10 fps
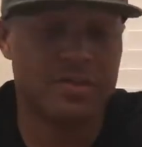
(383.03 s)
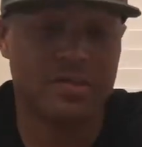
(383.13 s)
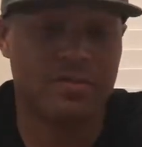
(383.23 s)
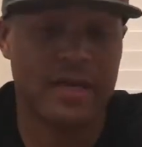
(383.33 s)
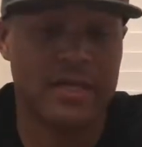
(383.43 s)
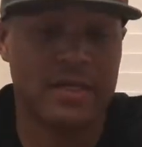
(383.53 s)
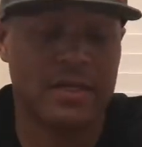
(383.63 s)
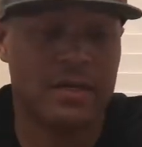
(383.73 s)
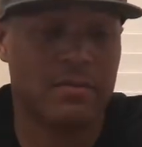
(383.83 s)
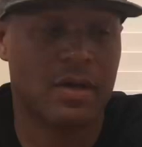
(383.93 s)
the rain
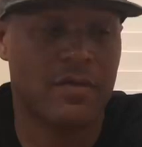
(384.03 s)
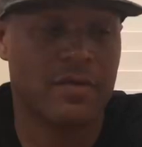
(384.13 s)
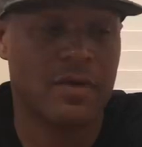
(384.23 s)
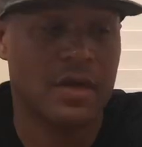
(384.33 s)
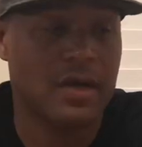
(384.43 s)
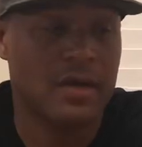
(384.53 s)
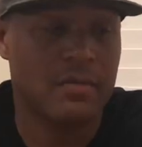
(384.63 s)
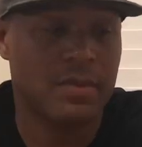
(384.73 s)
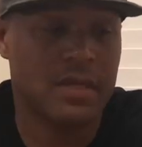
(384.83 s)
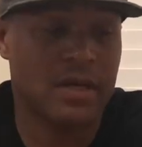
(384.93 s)
cover
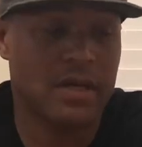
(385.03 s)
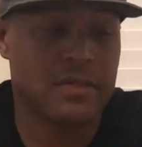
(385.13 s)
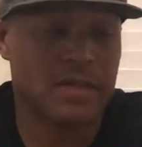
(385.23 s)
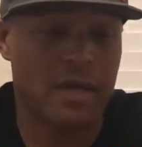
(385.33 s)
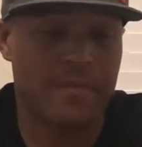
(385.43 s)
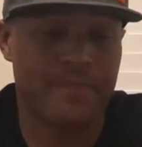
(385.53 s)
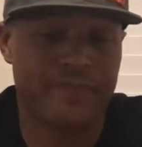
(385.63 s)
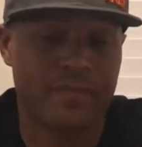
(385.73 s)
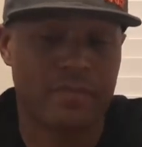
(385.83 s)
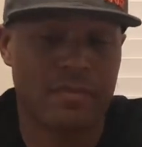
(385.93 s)
because
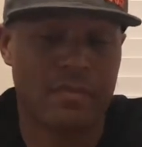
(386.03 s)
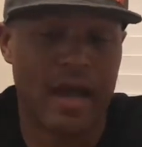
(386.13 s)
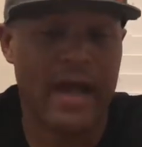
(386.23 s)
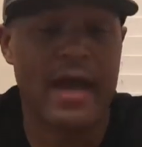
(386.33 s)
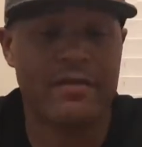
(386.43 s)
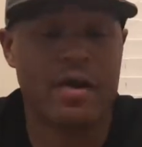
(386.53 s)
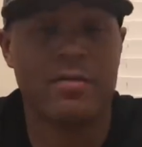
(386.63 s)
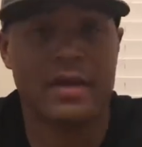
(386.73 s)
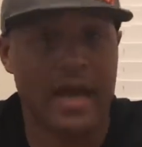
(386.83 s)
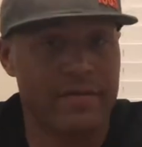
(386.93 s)
I
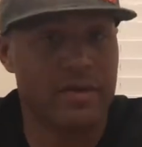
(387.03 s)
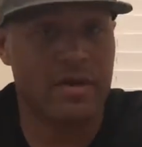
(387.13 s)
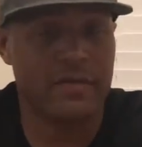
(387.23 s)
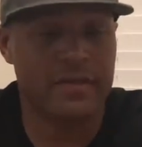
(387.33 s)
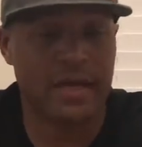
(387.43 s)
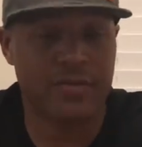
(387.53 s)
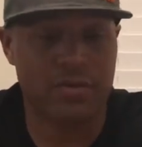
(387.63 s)
already have a cover that I throw